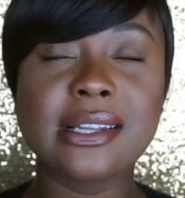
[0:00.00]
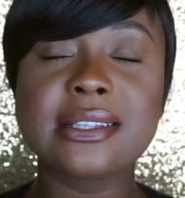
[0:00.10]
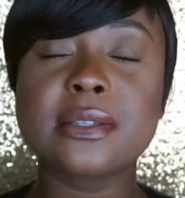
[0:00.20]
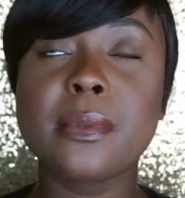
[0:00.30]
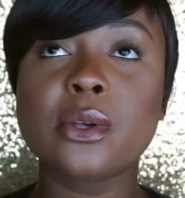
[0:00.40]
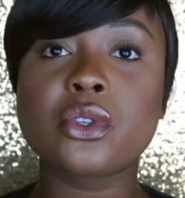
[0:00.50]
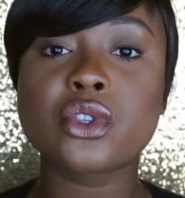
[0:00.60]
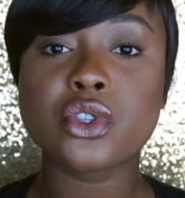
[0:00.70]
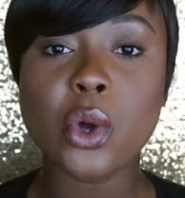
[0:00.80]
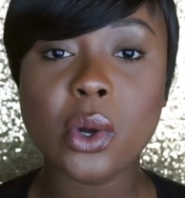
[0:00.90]
It smells
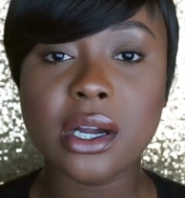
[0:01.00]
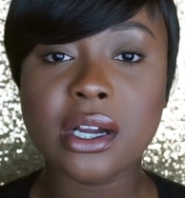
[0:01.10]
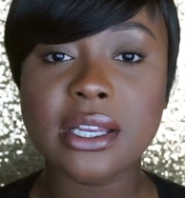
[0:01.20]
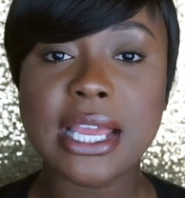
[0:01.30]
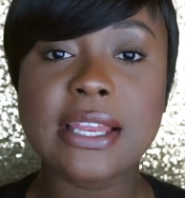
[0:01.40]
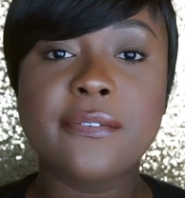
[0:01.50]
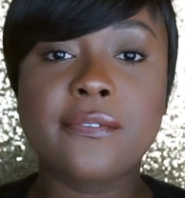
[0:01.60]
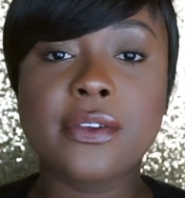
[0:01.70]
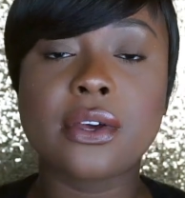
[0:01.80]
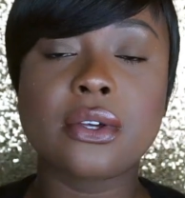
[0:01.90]
so good and it
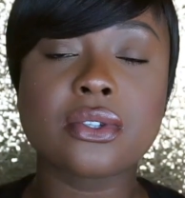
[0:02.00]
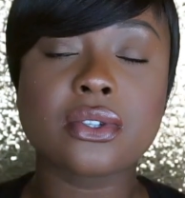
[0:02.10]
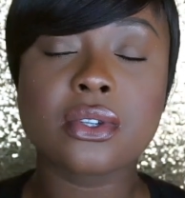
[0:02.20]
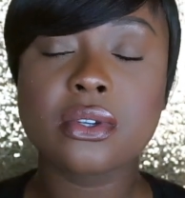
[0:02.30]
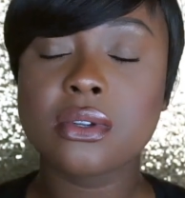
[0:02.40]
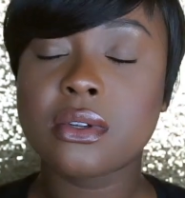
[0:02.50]
feels